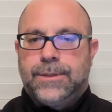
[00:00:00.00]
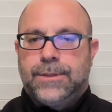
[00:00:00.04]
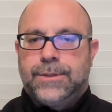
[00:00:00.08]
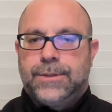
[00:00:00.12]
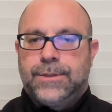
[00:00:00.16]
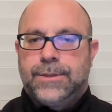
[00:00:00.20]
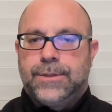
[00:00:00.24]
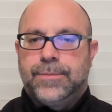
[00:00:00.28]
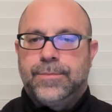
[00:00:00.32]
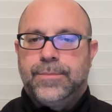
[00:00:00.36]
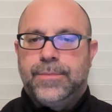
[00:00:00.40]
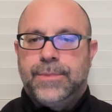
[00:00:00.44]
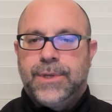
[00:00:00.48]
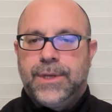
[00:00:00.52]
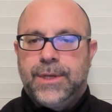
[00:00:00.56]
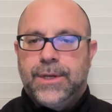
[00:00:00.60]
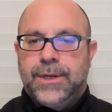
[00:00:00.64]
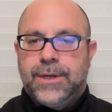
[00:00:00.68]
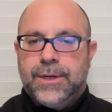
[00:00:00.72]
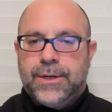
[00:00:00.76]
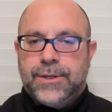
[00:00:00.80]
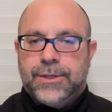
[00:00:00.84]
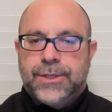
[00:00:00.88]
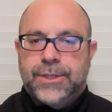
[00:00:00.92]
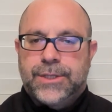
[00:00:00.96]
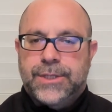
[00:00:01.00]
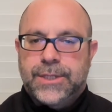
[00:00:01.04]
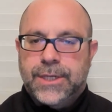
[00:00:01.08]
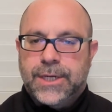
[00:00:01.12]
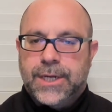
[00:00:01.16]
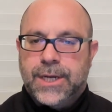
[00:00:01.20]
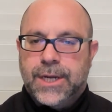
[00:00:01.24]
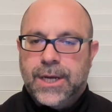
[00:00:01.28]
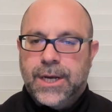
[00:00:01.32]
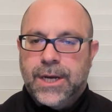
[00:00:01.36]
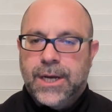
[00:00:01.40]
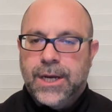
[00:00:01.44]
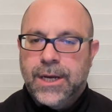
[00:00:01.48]
Samir, just a
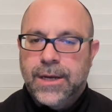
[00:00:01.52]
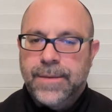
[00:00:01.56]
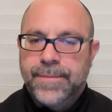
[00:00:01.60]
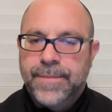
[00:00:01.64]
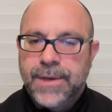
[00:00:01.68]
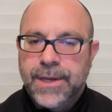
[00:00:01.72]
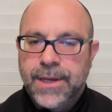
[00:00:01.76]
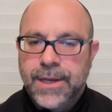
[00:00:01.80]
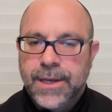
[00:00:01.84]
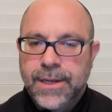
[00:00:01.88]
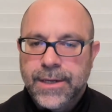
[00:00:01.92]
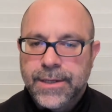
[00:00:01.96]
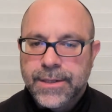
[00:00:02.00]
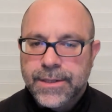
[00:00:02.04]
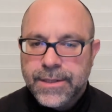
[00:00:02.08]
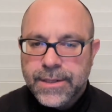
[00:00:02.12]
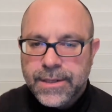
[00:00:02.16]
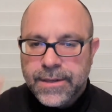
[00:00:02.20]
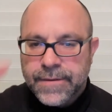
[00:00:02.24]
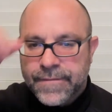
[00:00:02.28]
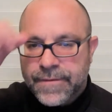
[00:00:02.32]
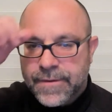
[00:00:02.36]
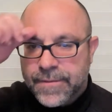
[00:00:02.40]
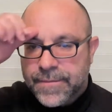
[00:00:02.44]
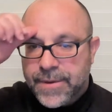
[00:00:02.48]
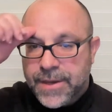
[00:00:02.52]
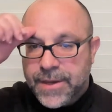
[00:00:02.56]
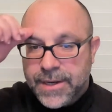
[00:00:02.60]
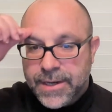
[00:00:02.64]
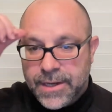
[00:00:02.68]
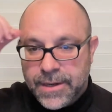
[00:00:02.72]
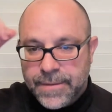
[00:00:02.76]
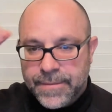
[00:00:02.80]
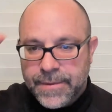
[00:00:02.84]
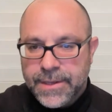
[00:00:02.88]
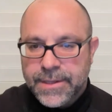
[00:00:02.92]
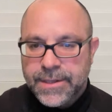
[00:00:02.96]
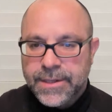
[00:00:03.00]
comment. If the
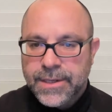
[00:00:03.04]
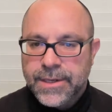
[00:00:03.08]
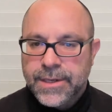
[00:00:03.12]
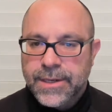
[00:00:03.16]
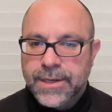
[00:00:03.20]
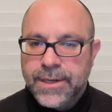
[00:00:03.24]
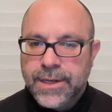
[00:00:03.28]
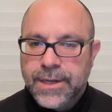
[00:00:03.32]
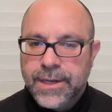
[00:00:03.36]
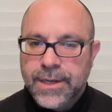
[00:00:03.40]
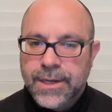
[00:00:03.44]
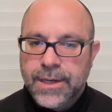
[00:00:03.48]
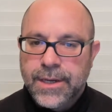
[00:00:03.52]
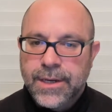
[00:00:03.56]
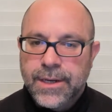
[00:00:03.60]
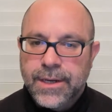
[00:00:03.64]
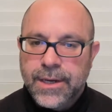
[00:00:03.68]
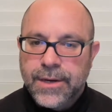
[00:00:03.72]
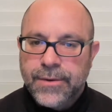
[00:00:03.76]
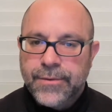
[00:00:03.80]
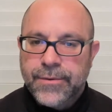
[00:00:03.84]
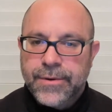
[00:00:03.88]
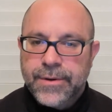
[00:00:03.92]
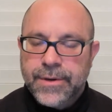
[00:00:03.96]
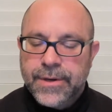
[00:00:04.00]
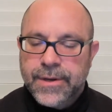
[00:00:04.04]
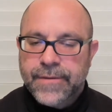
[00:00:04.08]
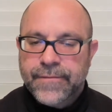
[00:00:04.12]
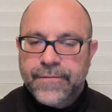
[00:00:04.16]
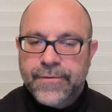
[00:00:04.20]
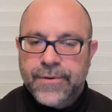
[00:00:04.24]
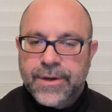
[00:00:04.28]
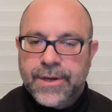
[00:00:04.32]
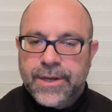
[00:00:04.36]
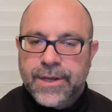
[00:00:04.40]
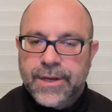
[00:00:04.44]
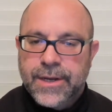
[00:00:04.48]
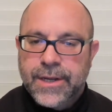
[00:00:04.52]
pandemic didn't hit, I wouldn't have
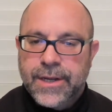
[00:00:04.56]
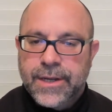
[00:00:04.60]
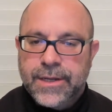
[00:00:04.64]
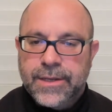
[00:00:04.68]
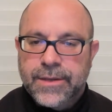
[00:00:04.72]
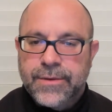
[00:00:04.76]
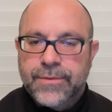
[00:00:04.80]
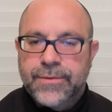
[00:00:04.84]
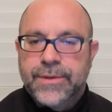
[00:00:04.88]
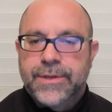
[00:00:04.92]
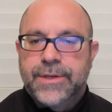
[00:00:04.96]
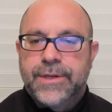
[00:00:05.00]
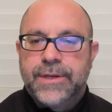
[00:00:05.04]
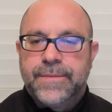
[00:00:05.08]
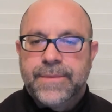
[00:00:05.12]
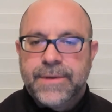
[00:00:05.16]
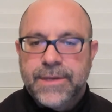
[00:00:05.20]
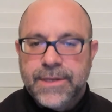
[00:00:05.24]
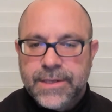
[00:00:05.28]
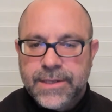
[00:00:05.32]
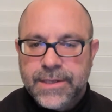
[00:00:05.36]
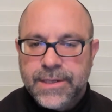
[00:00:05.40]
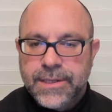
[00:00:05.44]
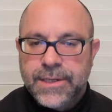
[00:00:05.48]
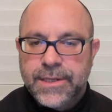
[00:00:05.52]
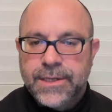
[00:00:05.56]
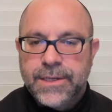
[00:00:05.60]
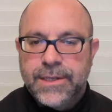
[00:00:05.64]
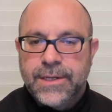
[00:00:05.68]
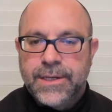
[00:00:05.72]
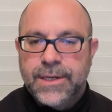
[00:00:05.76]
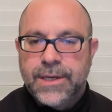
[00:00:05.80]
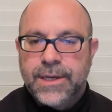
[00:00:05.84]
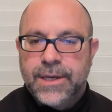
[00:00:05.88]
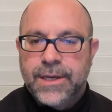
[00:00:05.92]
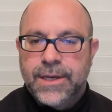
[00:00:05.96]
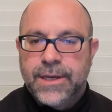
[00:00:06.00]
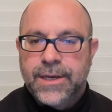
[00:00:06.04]
reconnected with
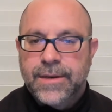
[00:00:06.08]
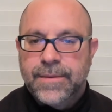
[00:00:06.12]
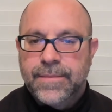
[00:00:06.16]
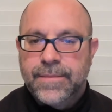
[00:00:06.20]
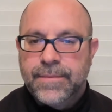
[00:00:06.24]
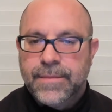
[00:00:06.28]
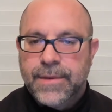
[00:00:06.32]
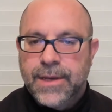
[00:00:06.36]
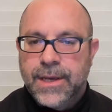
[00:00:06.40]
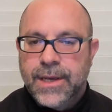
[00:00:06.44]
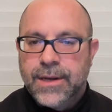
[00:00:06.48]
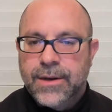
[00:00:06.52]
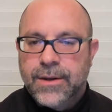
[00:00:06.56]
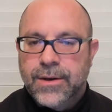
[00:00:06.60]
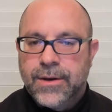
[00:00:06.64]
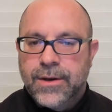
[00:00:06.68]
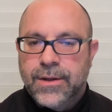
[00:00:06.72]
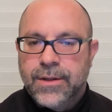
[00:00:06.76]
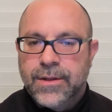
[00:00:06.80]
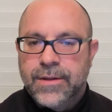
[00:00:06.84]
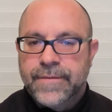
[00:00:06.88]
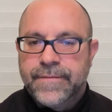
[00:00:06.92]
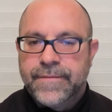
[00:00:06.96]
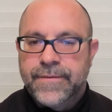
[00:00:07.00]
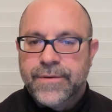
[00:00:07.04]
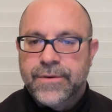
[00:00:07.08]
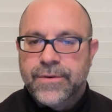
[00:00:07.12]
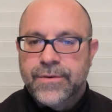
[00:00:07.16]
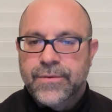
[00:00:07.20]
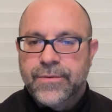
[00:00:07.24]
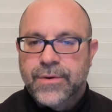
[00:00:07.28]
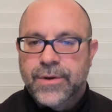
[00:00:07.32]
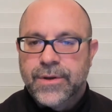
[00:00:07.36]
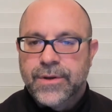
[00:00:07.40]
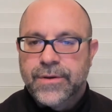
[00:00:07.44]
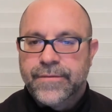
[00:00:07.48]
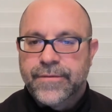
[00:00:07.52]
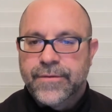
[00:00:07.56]
DBT and met all of you
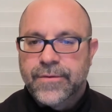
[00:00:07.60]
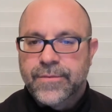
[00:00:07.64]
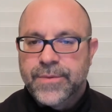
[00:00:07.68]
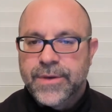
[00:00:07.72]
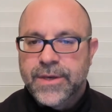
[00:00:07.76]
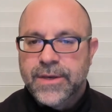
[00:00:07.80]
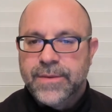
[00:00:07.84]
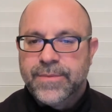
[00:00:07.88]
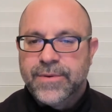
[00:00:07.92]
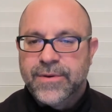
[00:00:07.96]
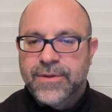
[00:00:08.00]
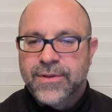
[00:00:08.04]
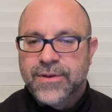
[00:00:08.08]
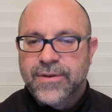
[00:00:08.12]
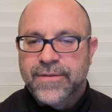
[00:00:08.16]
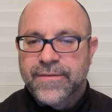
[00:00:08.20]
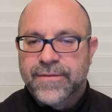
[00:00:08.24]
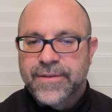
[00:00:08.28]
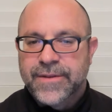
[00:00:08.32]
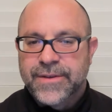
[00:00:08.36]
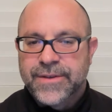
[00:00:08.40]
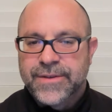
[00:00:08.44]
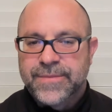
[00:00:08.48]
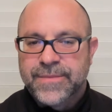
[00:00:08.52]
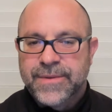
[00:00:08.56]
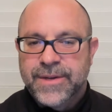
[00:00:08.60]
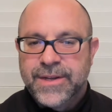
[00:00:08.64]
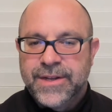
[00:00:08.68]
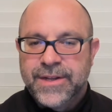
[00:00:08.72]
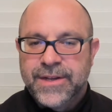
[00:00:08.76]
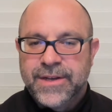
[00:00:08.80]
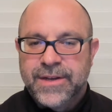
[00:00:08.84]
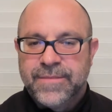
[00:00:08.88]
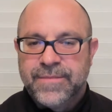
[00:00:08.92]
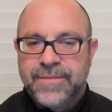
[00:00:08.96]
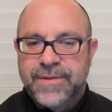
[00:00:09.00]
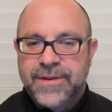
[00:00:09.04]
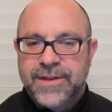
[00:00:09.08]
wonderful people over this
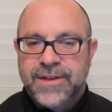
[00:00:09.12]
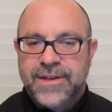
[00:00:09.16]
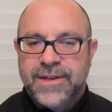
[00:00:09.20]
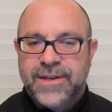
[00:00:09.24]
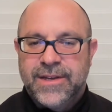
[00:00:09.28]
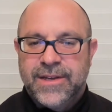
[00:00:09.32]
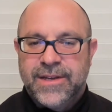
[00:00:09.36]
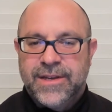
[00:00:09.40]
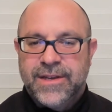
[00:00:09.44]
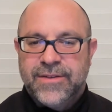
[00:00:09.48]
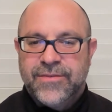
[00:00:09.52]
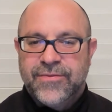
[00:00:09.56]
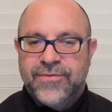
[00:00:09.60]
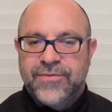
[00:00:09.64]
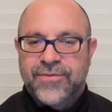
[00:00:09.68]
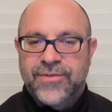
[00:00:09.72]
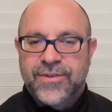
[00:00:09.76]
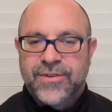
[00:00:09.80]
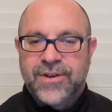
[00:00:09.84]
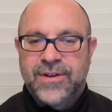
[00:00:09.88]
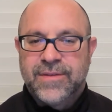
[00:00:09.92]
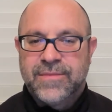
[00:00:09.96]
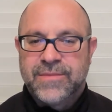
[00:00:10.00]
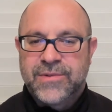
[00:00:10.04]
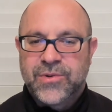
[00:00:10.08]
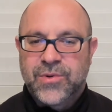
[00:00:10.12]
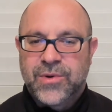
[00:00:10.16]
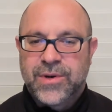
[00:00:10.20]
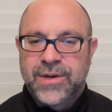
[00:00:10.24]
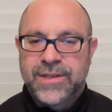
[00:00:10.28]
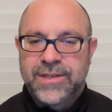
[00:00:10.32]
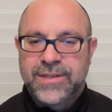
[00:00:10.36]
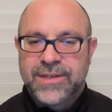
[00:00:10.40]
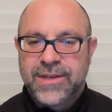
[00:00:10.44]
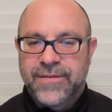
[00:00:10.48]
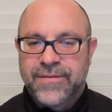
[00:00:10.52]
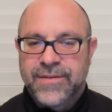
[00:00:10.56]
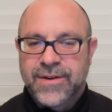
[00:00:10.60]
medium from
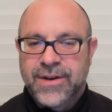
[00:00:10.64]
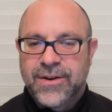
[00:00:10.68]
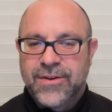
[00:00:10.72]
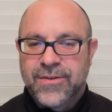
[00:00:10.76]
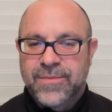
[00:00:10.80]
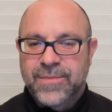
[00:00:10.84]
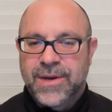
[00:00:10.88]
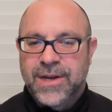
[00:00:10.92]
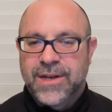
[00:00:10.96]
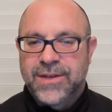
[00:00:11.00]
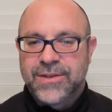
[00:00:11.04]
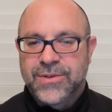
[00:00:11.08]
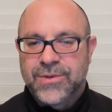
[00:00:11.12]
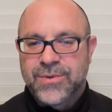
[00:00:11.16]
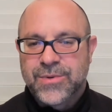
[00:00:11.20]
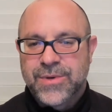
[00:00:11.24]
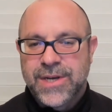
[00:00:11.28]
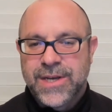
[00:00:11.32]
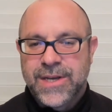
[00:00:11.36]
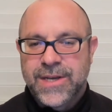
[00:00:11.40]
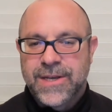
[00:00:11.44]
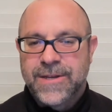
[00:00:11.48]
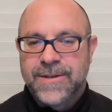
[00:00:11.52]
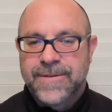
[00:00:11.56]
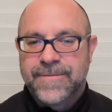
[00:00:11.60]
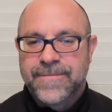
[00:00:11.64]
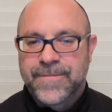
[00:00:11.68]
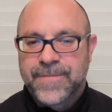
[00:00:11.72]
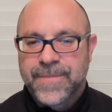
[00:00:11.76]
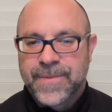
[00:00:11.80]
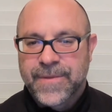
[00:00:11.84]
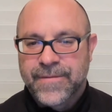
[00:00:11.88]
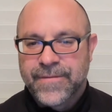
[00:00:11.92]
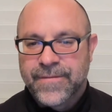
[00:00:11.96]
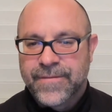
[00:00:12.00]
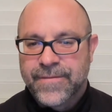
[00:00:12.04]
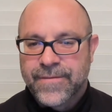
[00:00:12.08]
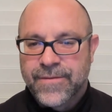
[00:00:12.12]
2,700 miles away.
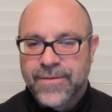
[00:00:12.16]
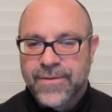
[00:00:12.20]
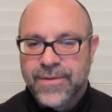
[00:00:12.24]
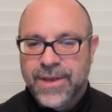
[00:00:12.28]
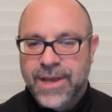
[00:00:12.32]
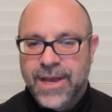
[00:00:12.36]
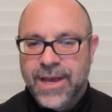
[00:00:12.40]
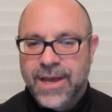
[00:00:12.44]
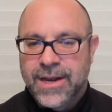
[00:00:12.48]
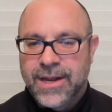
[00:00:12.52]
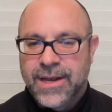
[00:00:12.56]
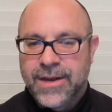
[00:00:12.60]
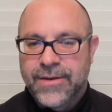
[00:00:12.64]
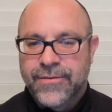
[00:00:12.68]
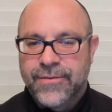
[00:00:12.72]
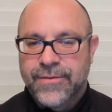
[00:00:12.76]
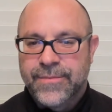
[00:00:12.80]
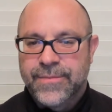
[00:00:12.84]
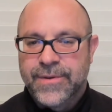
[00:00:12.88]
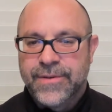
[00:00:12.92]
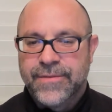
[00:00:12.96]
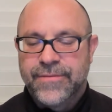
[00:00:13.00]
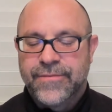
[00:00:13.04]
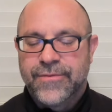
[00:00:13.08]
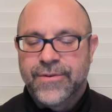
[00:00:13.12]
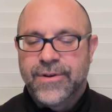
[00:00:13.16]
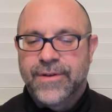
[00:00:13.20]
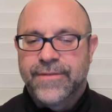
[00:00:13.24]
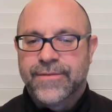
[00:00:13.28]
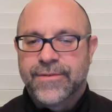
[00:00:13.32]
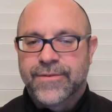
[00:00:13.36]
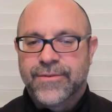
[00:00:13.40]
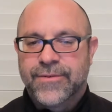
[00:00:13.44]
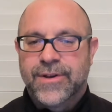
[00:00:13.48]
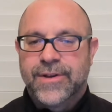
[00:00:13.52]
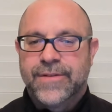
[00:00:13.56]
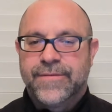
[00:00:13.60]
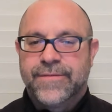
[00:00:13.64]
For that, I will be forever
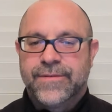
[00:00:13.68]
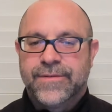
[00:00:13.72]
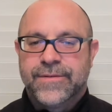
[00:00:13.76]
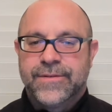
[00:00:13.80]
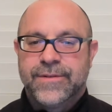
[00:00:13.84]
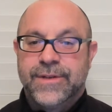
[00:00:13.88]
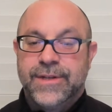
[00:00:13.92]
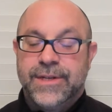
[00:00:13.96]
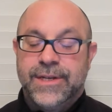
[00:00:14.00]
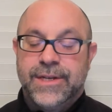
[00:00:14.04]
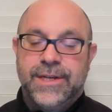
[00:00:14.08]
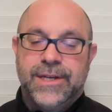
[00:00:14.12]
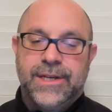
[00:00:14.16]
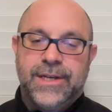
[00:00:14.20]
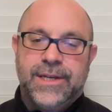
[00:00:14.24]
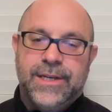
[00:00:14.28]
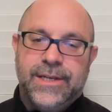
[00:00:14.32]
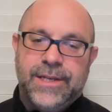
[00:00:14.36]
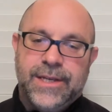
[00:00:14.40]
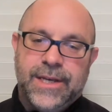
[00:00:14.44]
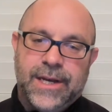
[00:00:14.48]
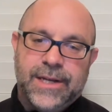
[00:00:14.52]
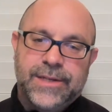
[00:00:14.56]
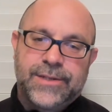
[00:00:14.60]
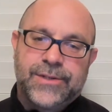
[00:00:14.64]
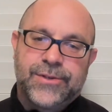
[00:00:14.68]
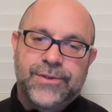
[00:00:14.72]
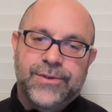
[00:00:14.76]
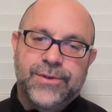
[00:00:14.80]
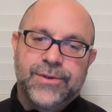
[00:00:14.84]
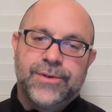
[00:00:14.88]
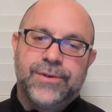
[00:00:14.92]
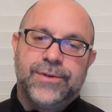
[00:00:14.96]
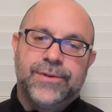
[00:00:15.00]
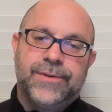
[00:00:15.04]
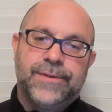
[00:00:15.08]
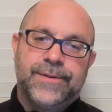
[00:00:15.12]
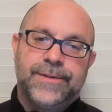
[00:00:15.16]
grateful. Yeah, it's
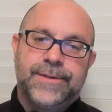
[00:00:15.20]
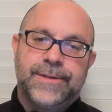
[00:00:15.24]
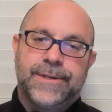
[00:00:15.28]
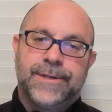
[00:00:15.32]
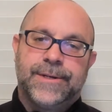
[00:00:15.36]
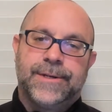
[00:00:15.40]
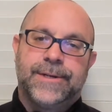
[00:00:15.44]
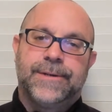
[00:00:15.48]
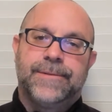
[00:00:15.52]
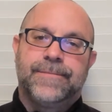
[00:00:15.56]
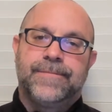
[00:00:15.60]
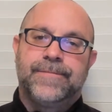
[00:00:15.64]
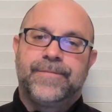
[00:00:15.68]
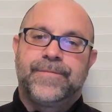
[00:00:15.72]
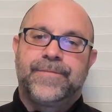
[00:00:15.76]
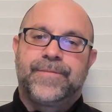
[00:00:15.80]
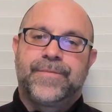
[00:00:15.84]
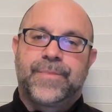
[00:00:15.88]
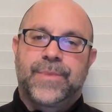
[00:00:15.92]
true. And